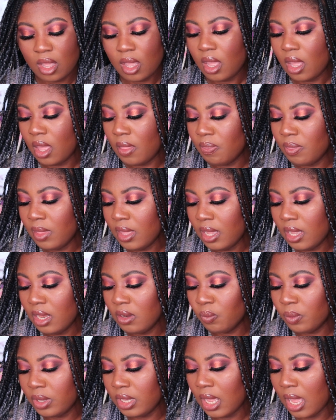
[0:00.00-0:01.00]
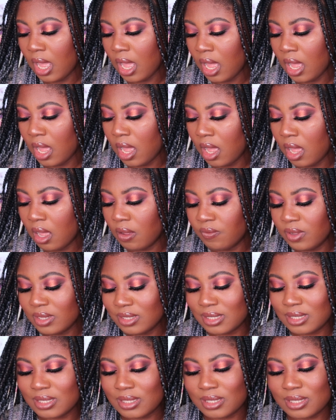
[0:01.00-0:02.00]
And then we have
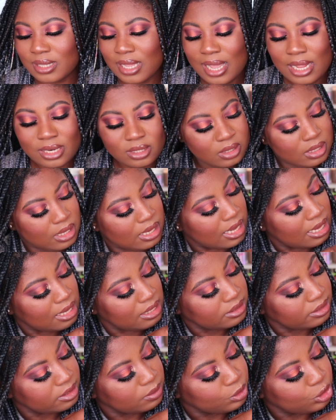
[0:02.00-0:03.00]
Scandalous,